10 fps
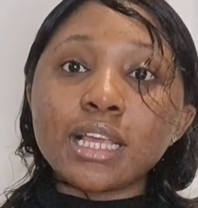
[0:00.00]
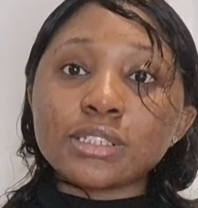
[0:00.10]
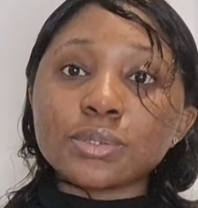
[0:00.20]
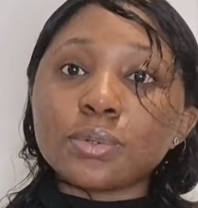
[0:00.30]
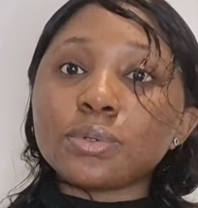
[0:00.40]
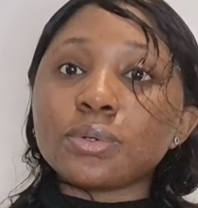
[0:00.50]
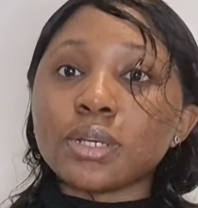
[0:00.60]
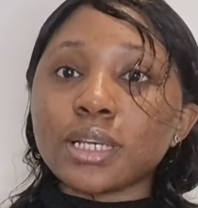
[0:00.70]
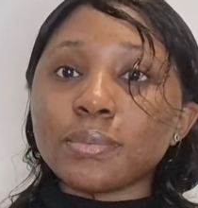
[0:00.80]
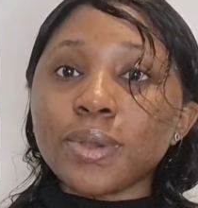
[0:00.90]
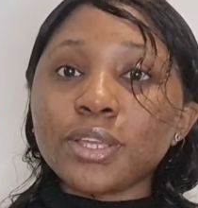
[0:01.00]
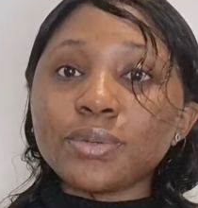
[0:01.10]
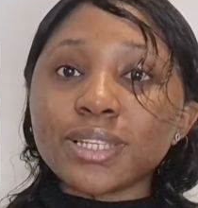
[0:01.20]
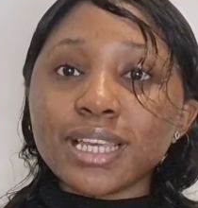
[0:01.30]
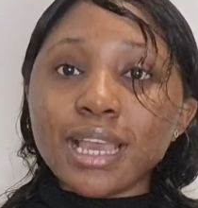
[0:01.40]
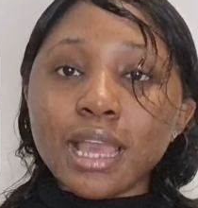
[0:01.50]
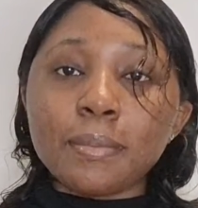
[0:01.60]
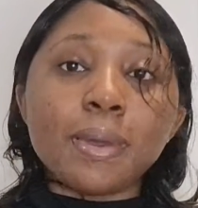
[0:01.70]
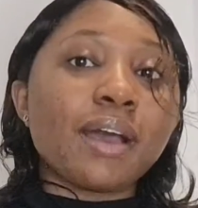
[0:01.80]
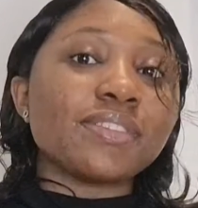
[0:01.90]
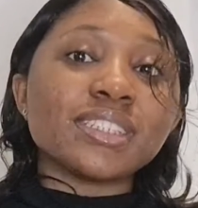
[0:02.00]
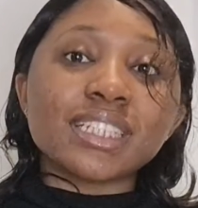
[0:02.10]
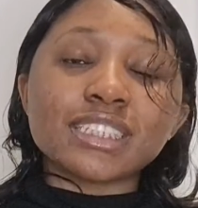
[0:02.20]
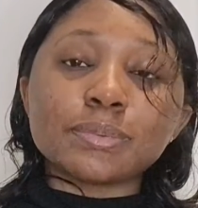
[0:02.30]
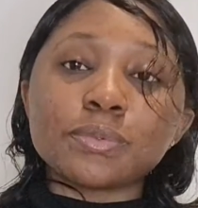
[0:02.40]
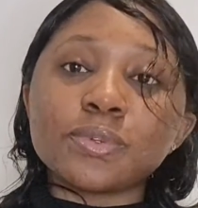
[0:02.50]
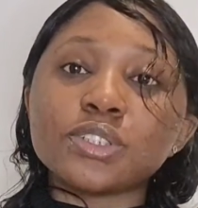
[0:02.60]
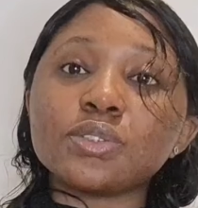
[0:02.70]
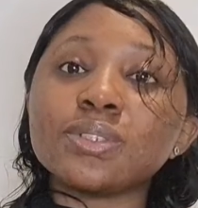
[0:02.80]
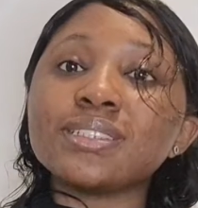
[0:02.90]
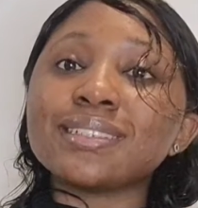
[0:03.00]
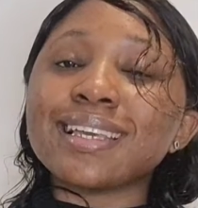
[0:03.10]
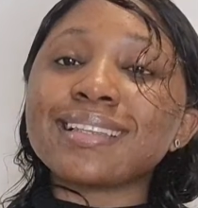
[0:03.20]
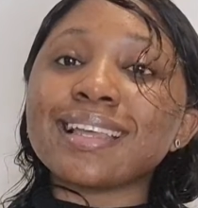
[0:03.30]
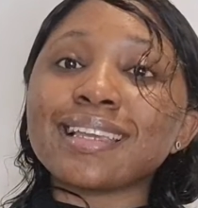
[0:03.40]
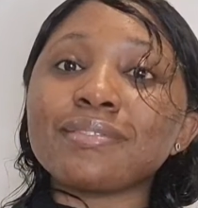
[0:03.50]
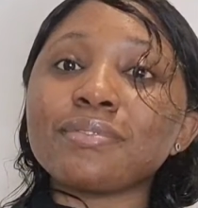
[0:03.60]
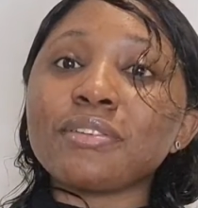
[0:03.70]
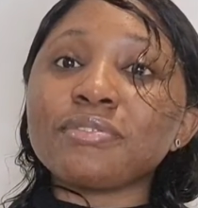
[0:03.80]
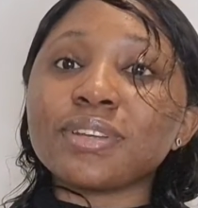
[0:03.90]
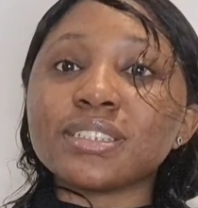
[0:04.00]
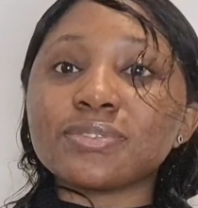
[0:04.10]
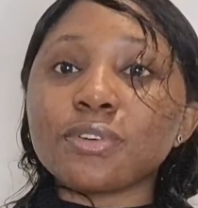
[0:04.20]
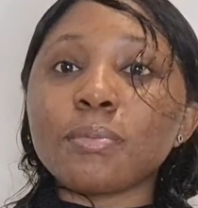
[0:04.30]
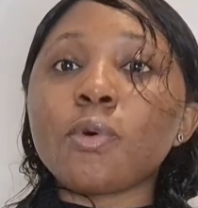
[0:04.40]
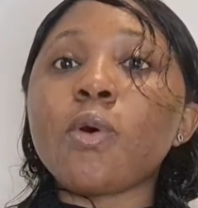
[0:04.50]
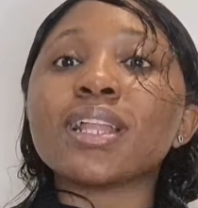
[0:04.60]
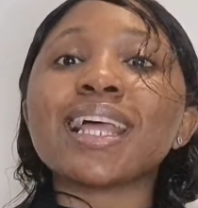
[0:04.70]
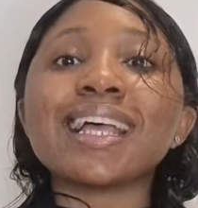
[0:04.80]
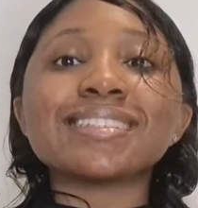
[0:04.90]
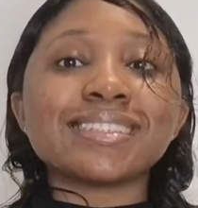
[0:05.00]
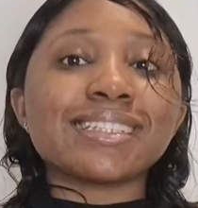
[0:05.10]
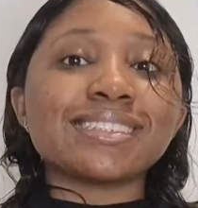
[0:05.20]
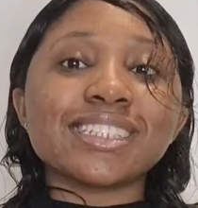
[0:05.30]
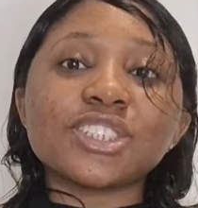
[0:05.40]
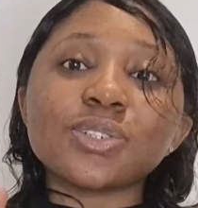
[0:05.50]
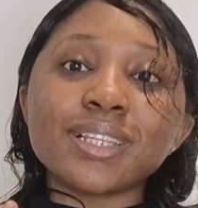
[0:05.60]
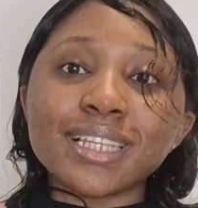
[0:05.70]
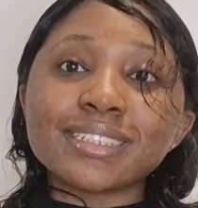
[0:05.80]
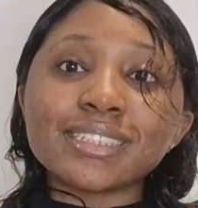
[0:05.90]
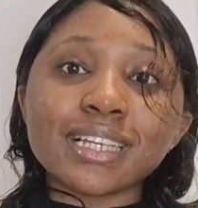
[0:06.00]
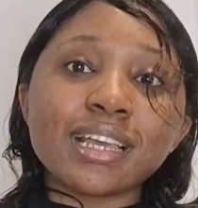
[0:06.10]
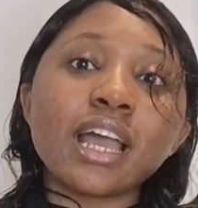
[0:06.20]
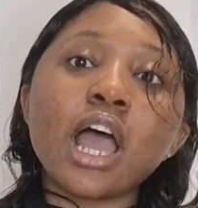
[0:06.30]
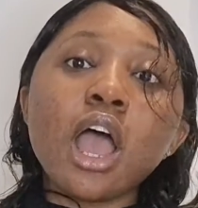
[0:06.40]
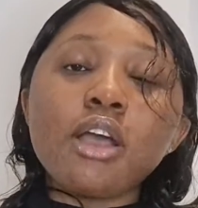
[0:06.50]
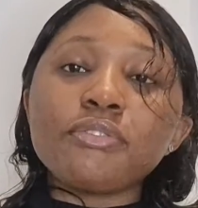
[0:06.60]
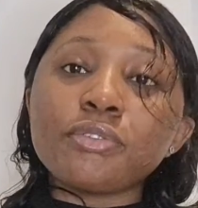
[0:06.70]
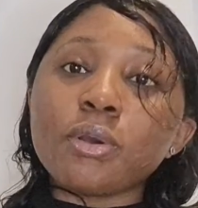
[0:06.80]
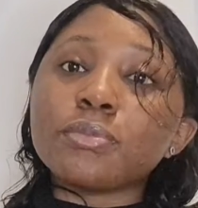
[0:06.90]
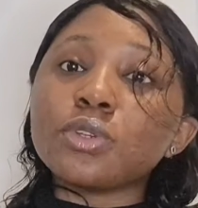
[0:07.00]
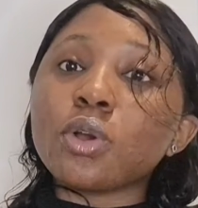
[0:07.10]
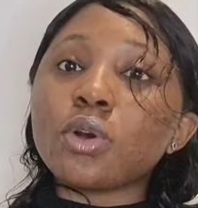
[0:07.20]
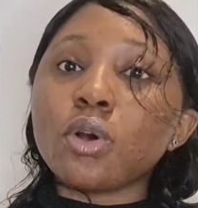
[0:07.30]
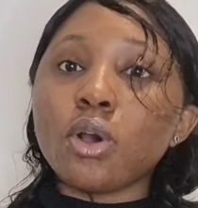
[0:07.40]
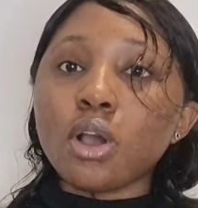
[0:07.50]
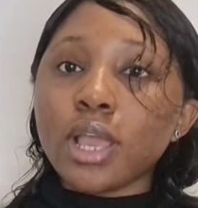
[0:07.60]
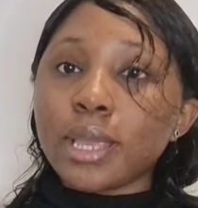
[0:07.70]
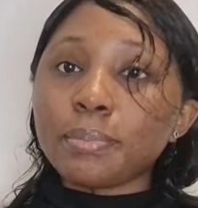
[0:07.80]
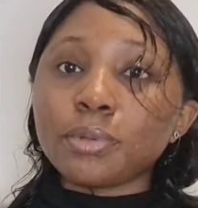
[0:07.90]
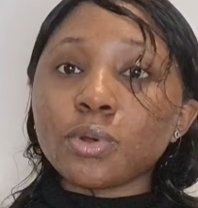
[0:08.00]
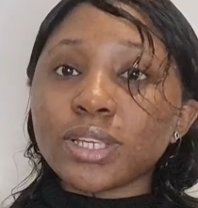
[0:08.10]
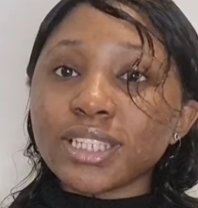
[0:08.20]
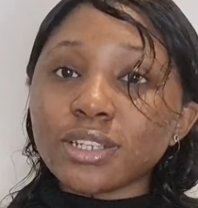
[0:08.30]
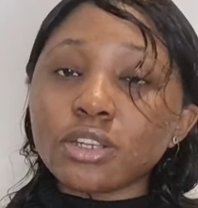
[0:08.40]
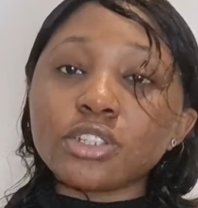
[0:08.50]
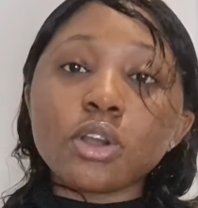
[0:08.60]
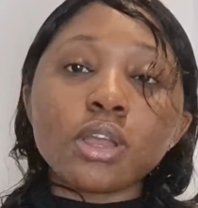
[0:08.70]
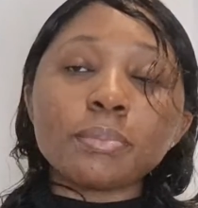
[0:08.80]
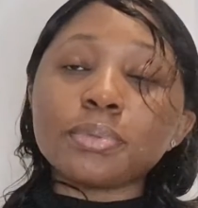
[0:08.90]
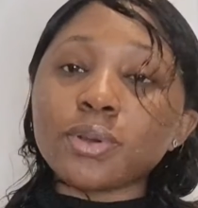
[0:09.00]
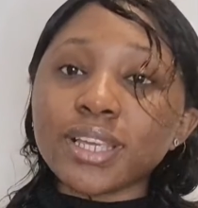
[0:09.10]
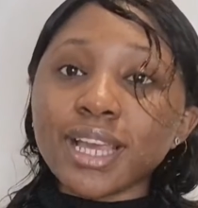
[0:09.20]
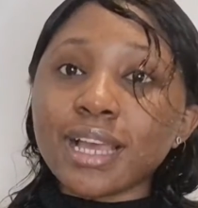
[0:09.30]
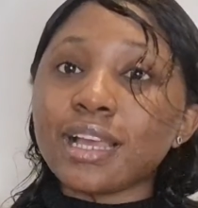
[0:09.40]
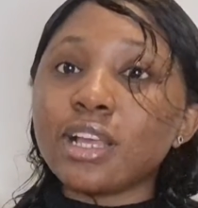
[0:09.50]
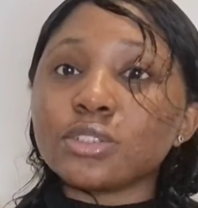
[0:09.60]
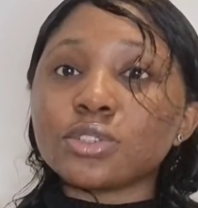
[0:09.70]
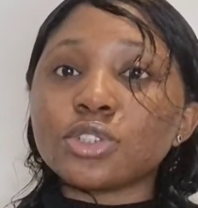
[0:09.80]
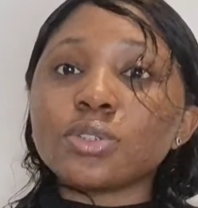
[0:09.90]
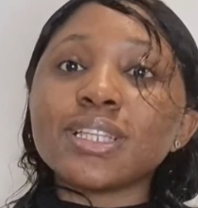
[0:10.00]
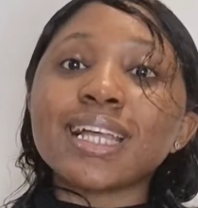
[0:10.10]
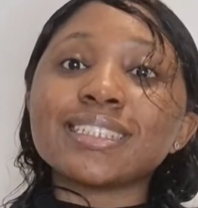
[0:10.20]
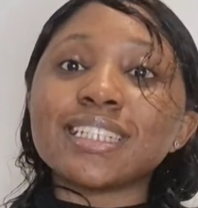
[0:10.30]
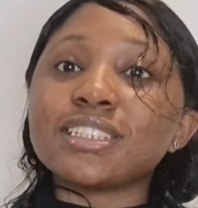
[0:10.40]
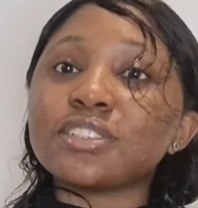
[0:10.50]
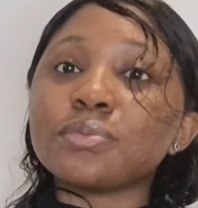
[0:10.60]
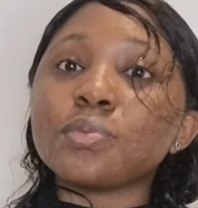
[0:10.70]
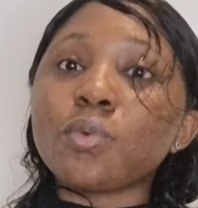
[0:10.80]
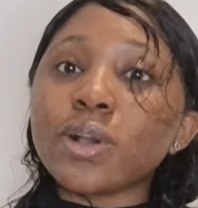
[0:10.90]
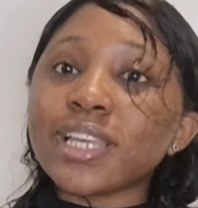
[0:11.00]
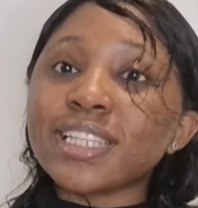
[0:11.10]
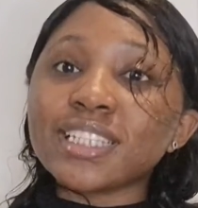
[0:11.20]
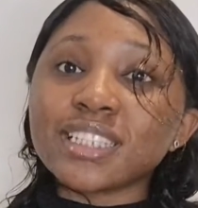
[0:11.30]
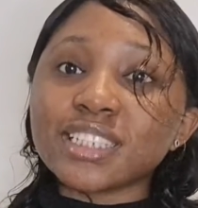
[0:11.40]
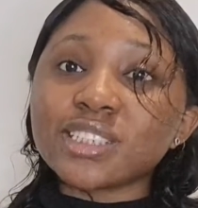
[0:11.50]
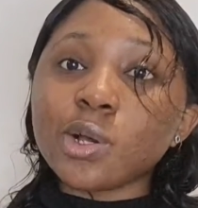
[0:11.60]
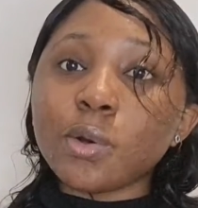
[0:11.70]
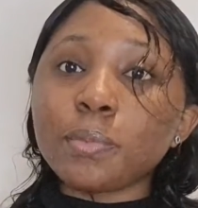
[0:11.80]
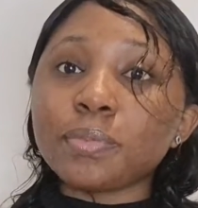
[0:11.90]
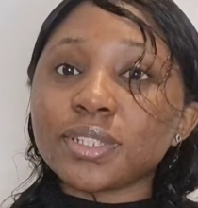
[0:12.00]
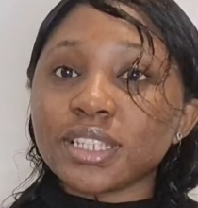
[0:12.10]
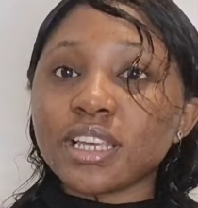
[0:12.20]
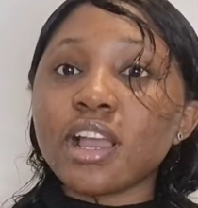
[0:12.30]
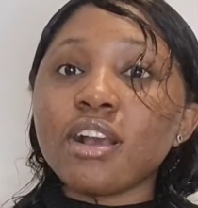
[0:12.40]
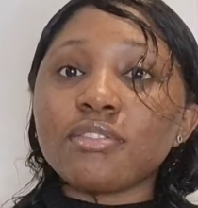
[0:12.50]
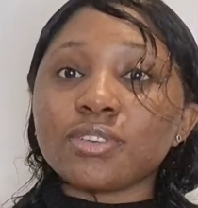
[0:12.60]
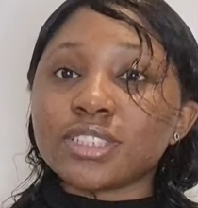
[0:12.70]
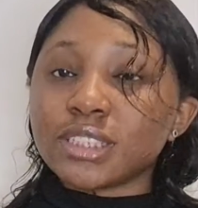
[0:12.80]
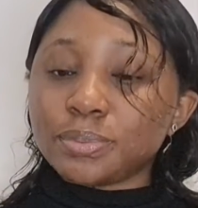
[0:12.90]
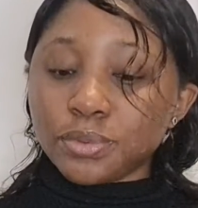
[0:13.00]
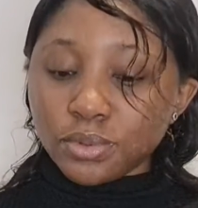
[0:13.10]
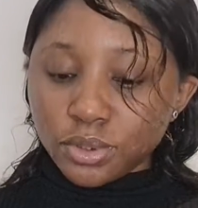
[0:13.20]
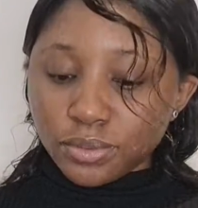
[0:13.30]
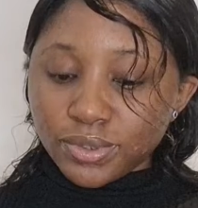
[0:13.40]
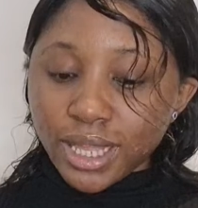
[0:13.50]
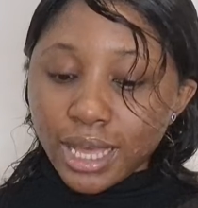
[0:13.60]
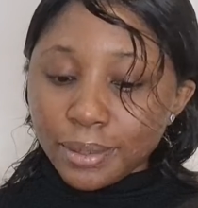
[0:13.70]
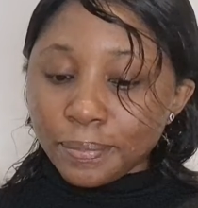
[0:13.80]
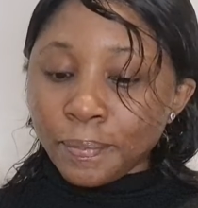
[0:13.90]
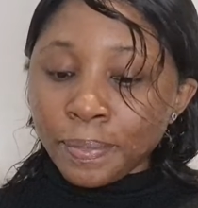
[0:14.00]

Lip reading: So when you have this experience, you need to get like a reference form or an attestation letter from your employer to show that yes, you've been working in this company for this period of time.